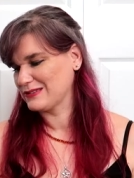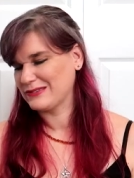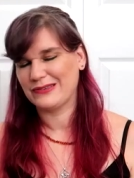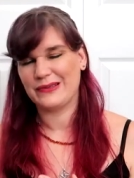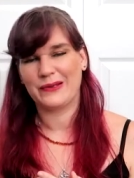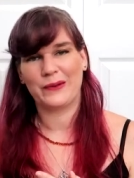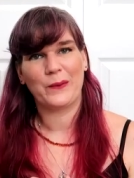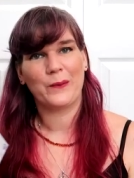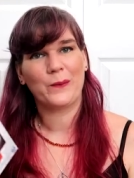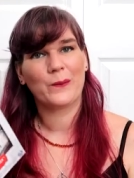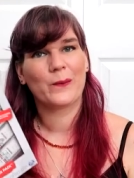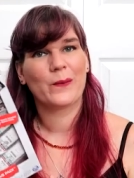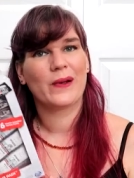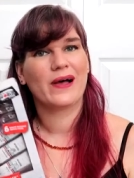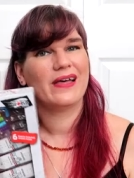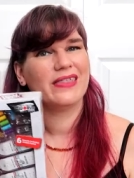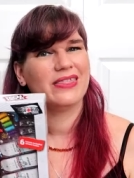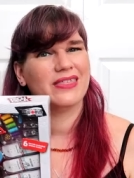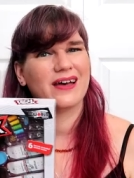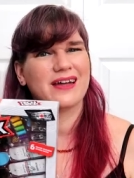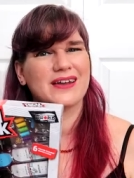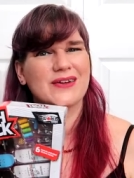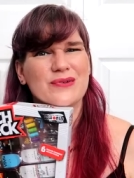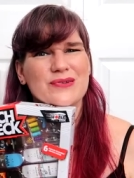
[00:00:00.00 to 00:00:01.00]
So I
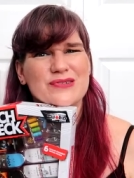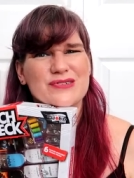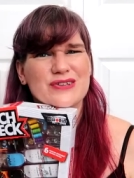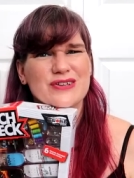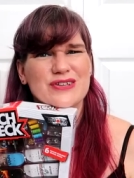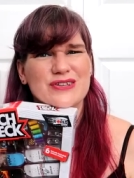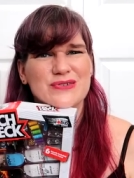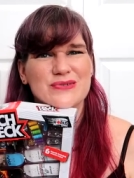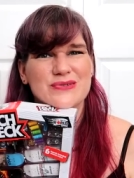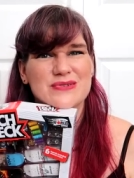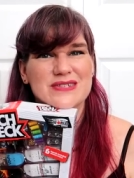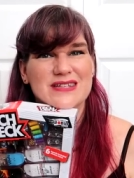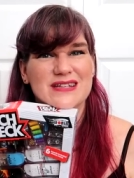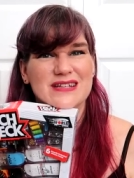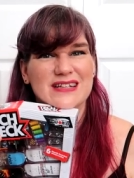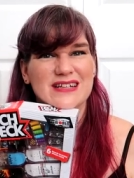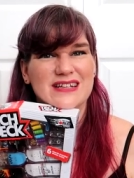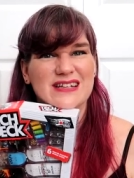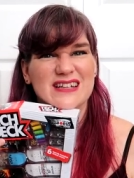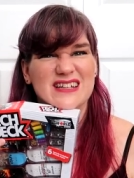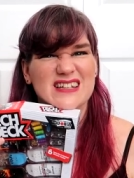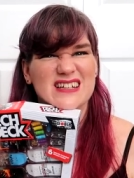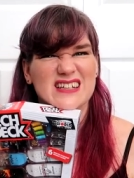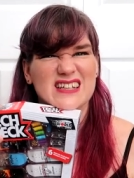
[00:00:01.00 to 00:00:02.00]
thought it was a cute,
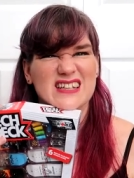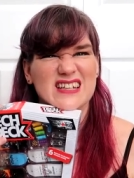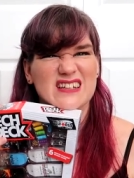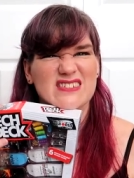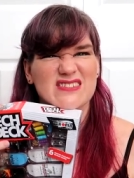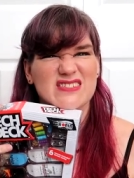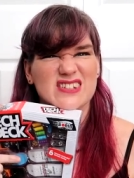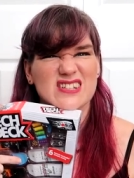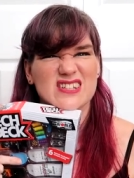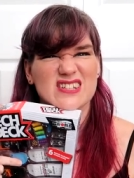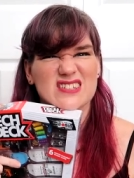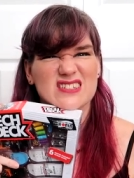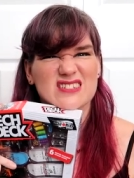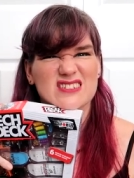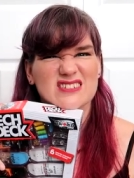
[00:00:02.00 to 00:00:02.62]
silly gift.